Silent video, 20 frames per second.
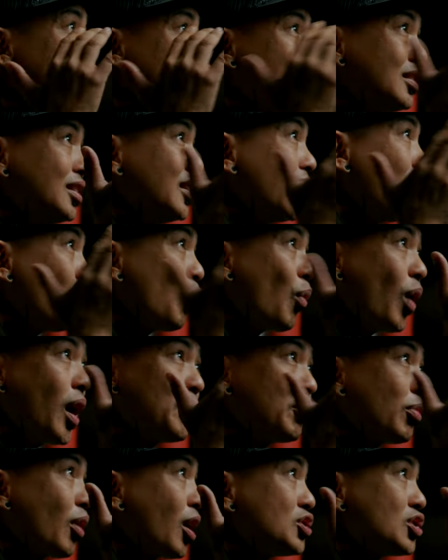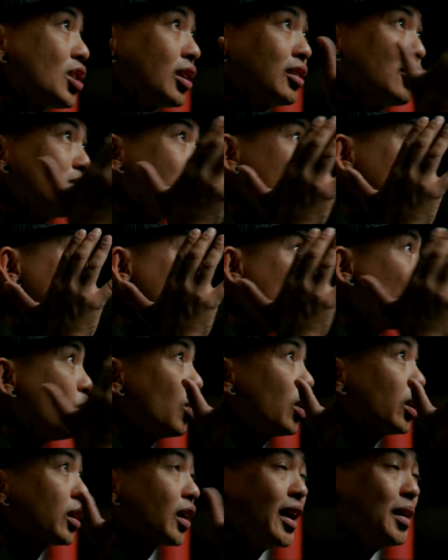This DIY project is gonna
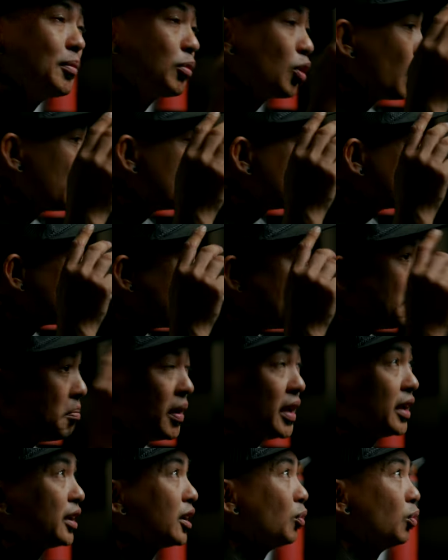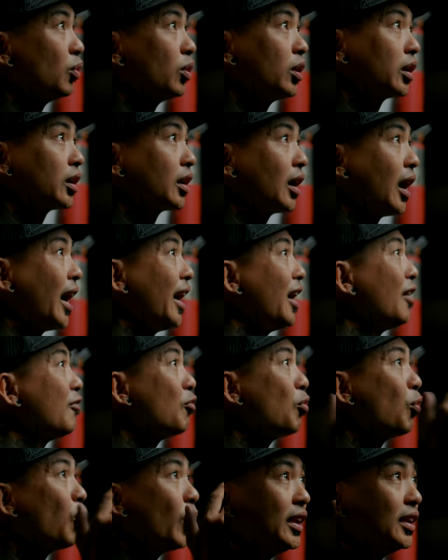work. I am going to make it work. I have
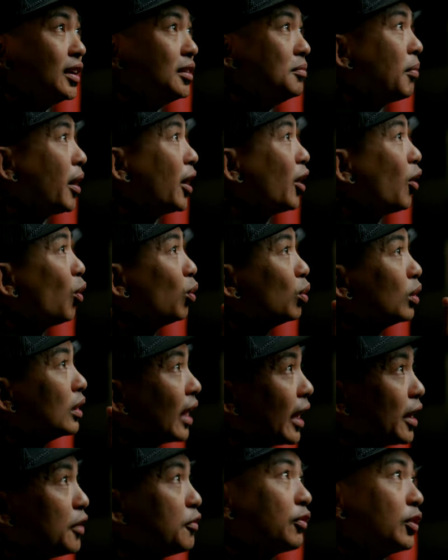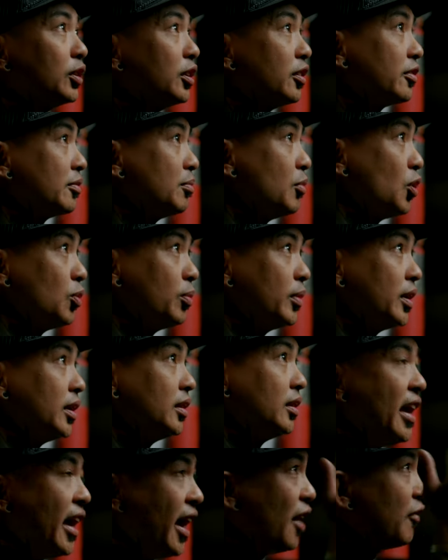waited my whole life for this moment.
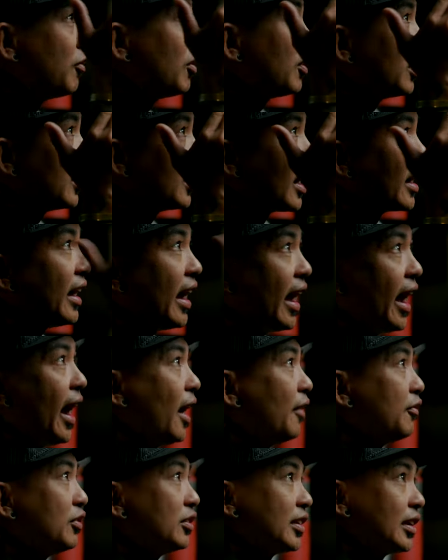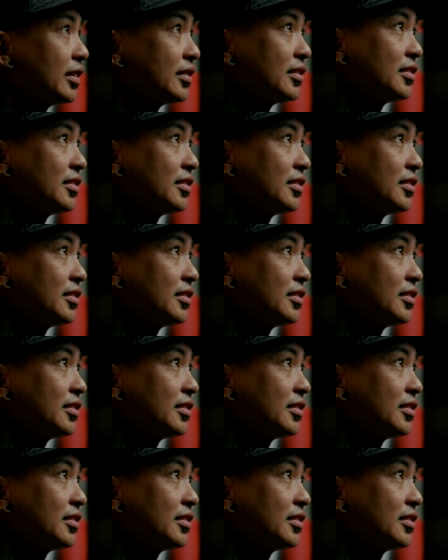Everything I have is at